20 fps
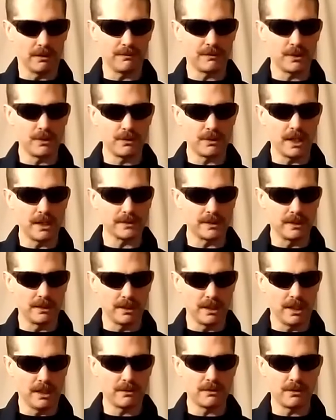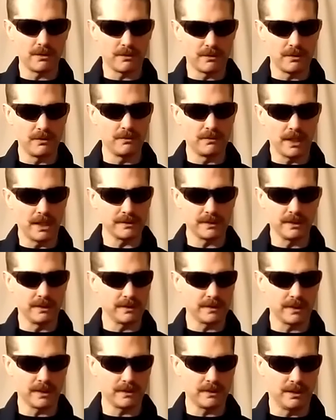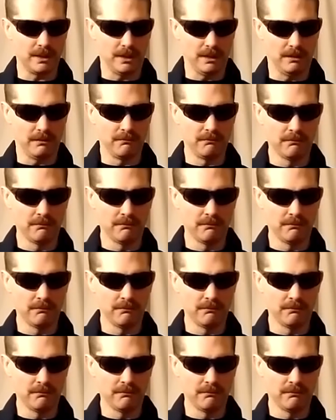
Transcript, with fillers: of 2008 to 2016.